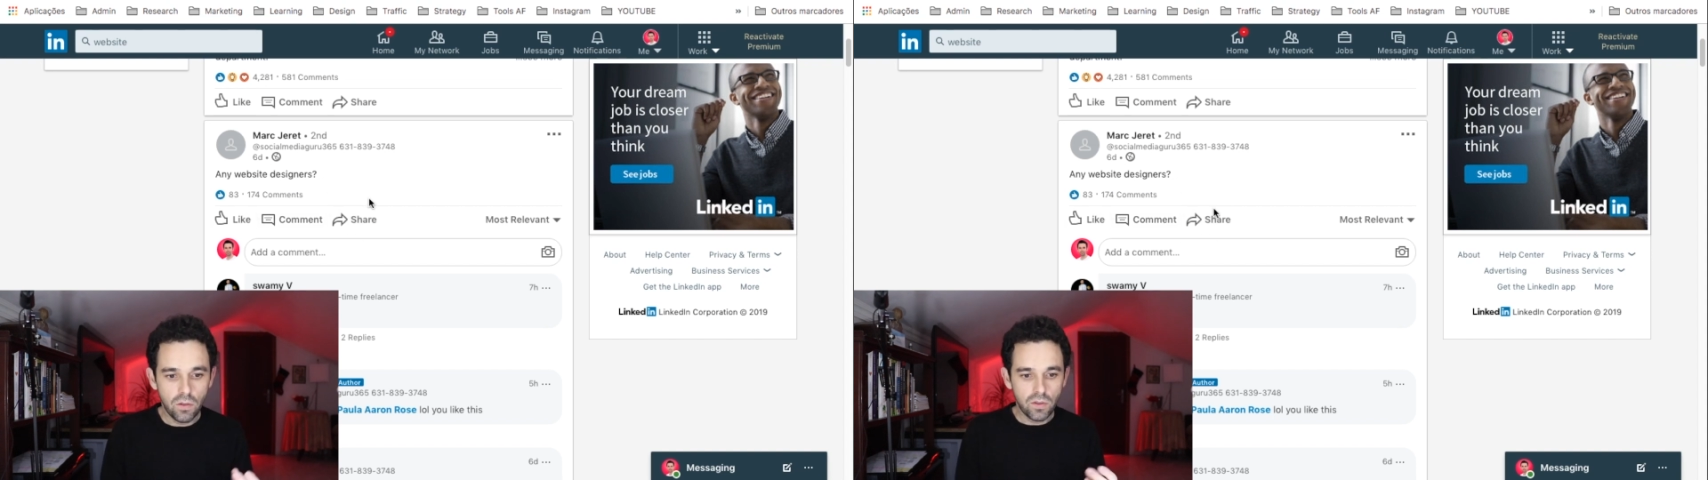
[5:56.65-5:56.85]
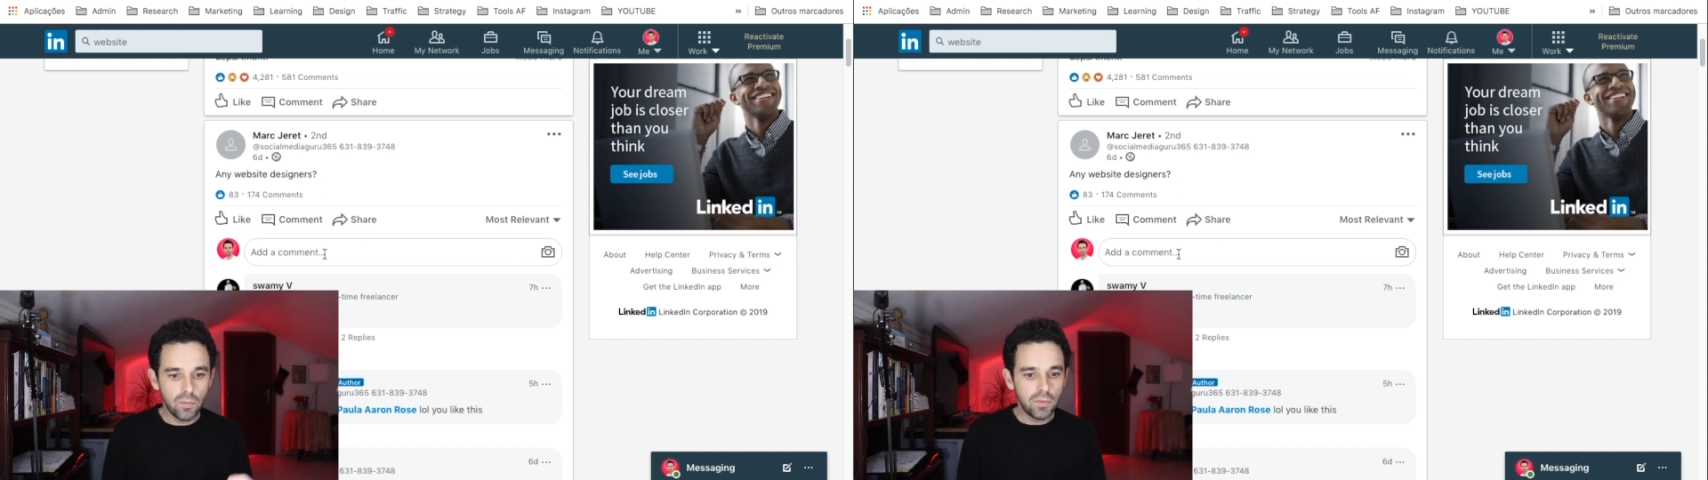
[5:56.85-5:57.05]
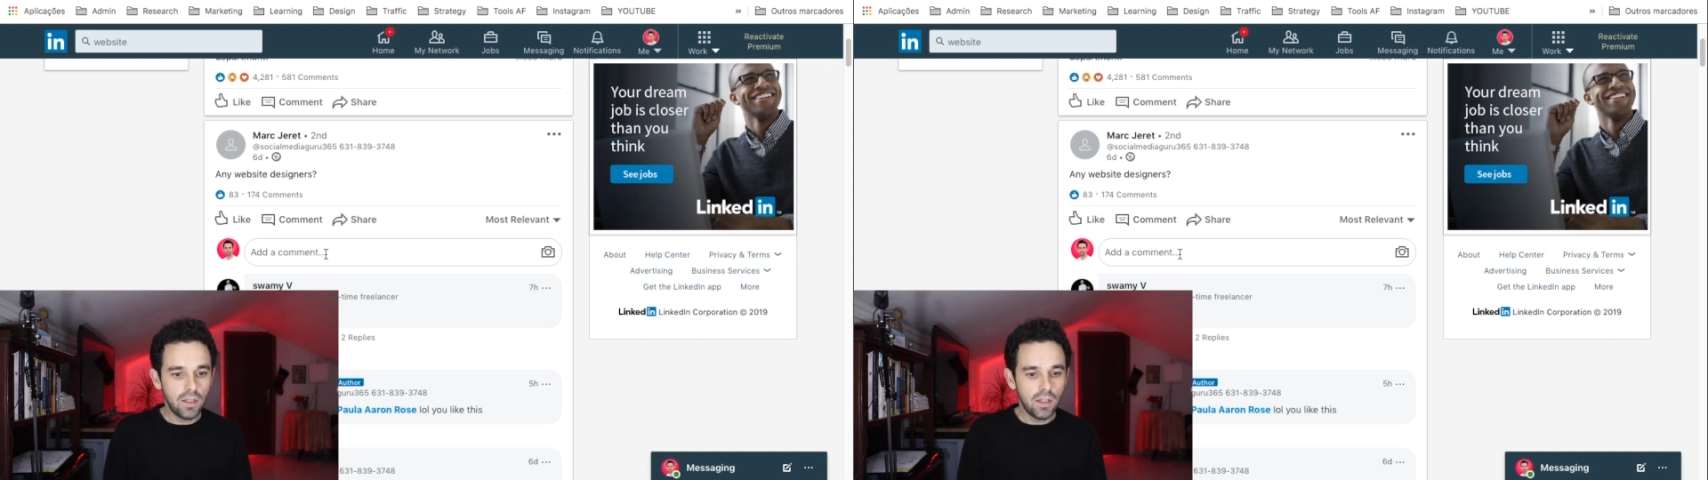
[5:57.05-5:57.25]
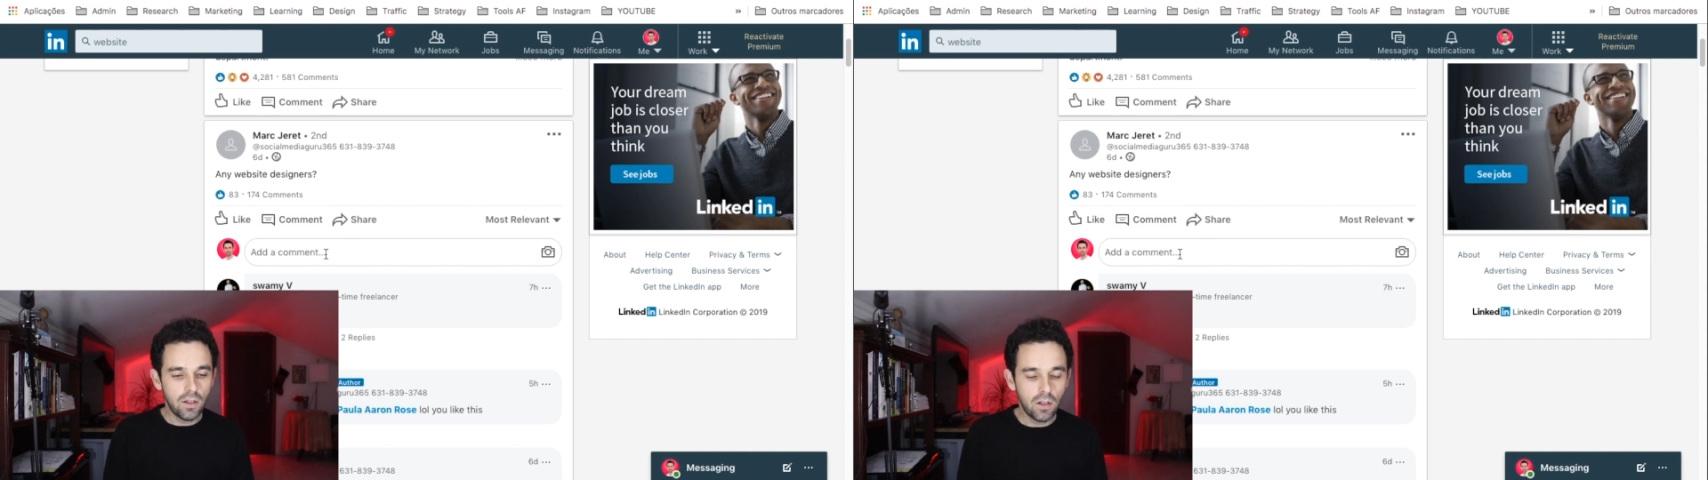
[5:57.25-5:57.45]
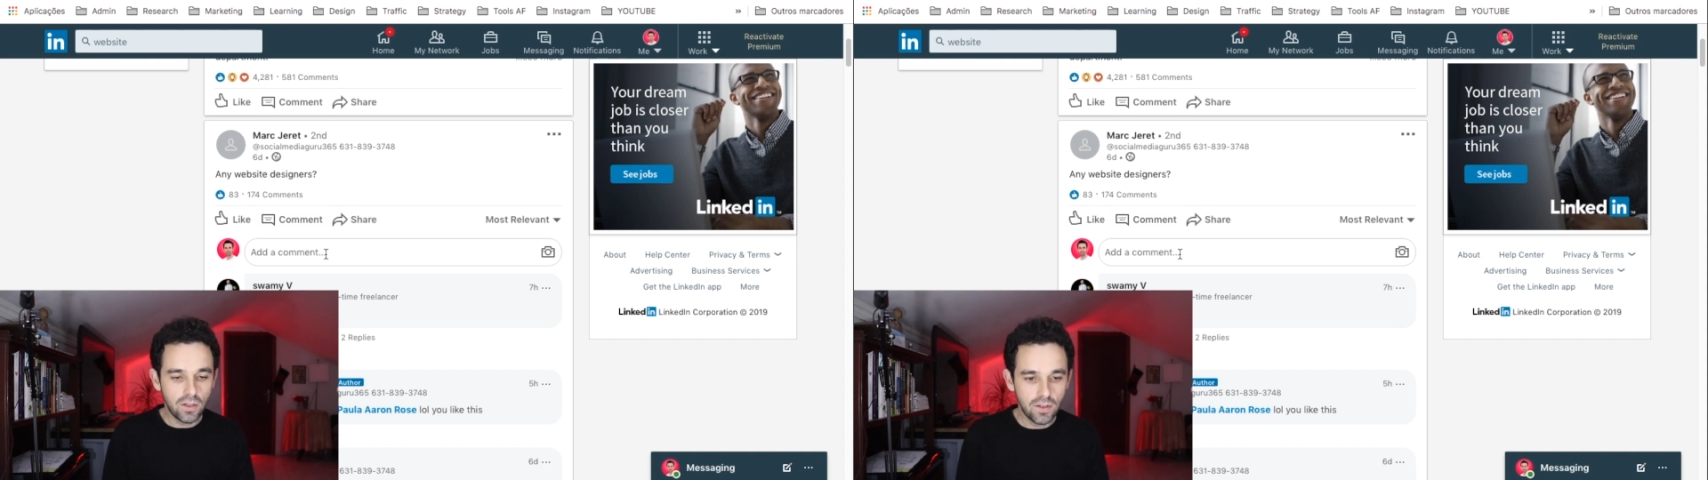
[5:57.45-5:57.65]
Something
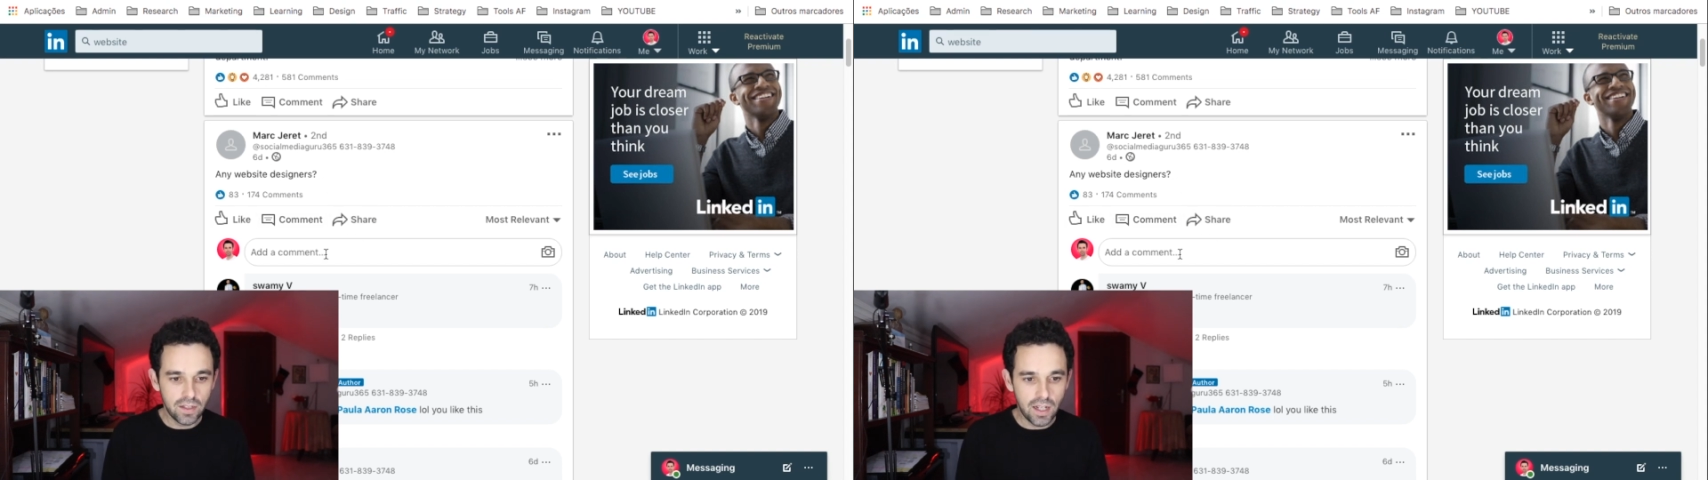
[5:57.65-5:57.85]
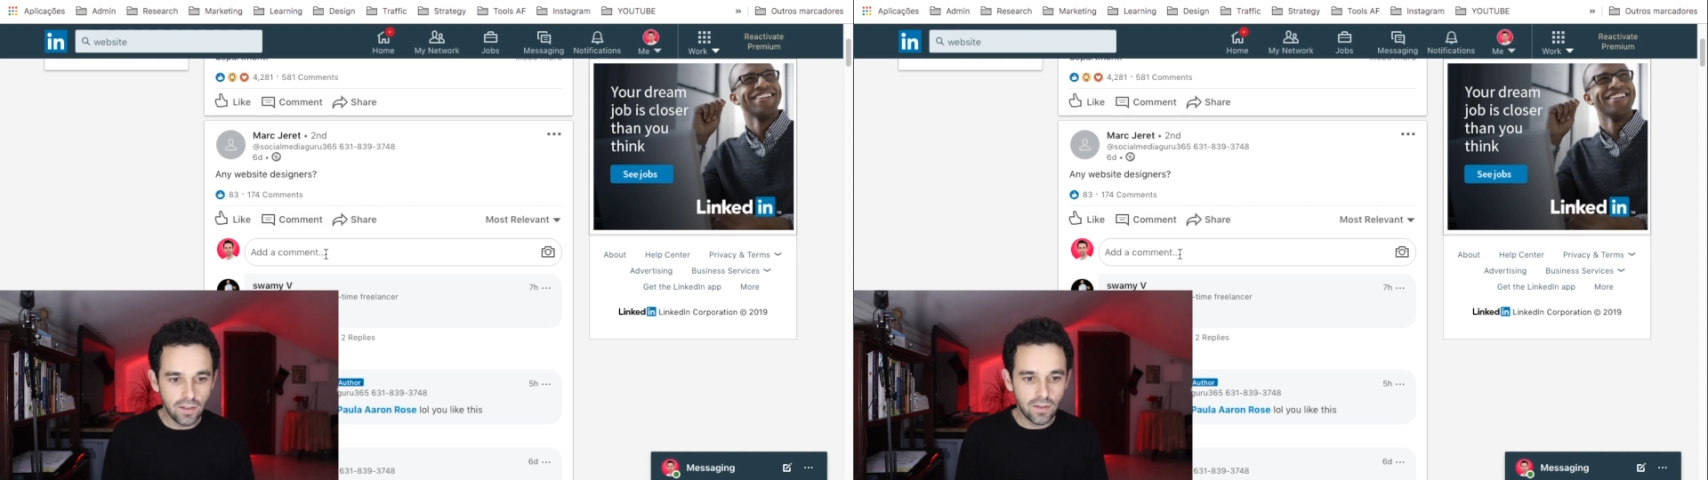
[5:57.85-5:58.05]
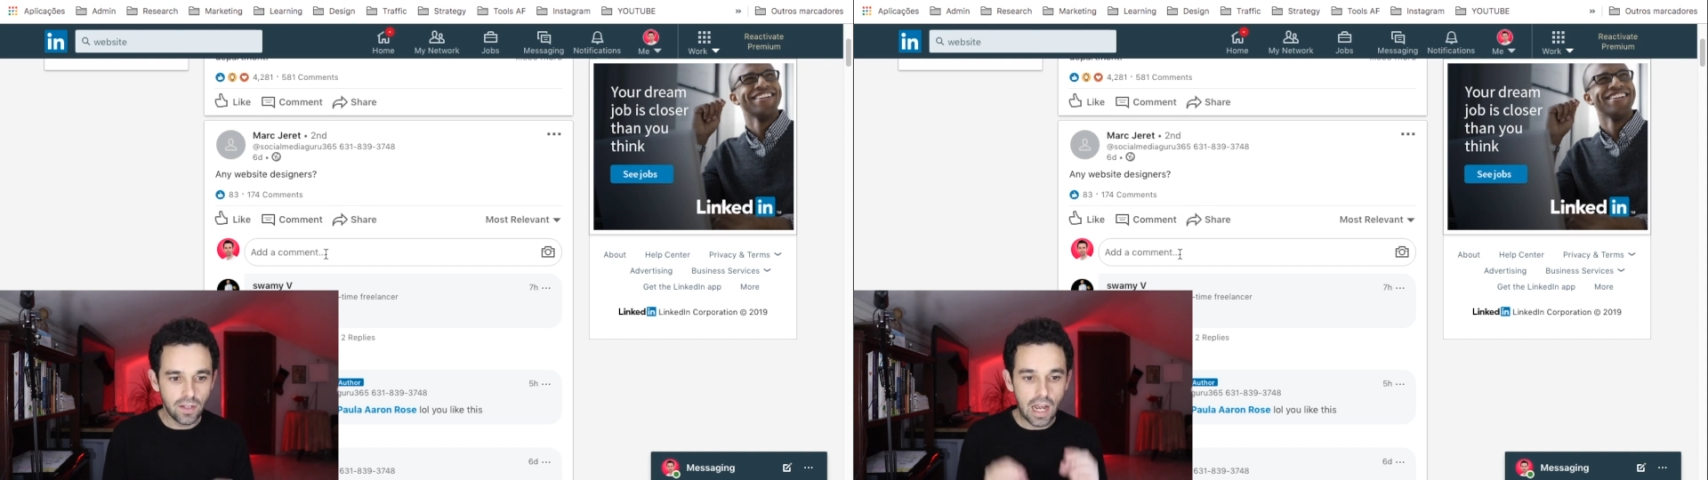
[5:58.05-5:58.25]
along these lines.